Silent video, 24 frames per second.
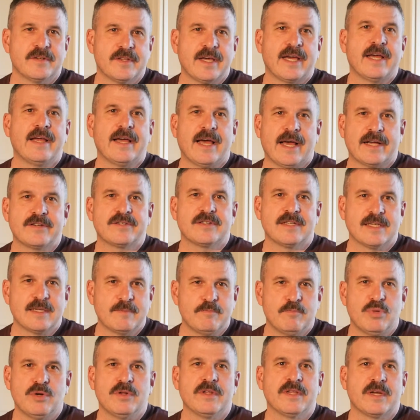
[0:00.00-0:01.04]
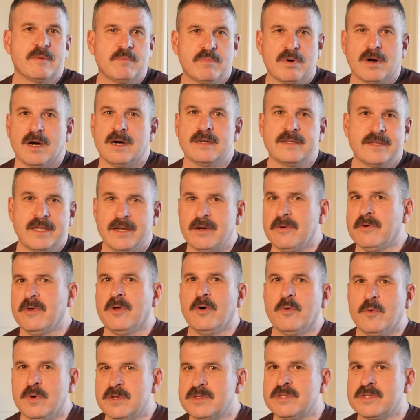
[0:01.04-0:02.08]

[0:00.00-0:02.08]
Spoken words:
they actually pull it apart, they don't know what's